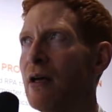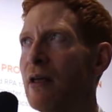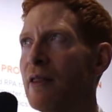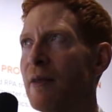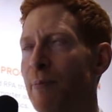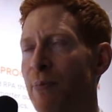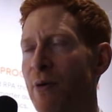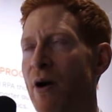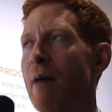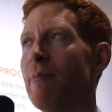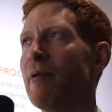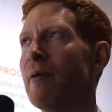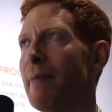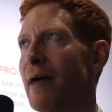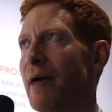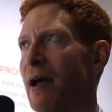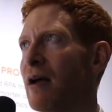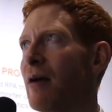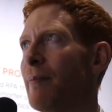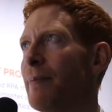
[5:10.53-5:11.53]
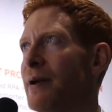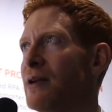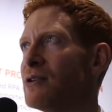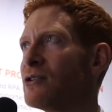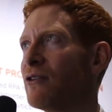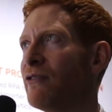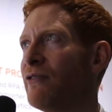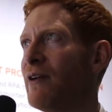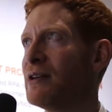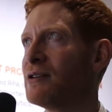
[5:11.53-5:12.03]
the problem that companies
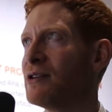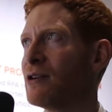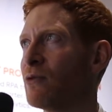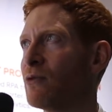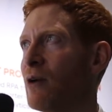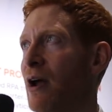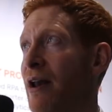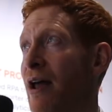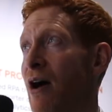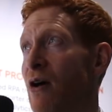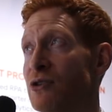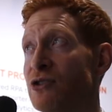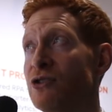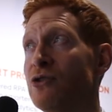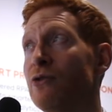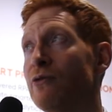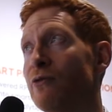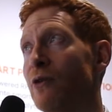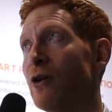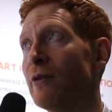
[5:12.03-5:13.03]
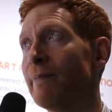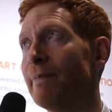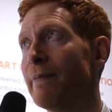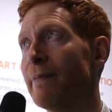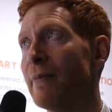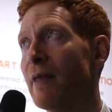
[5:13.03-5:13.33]
are facing right now is twofold.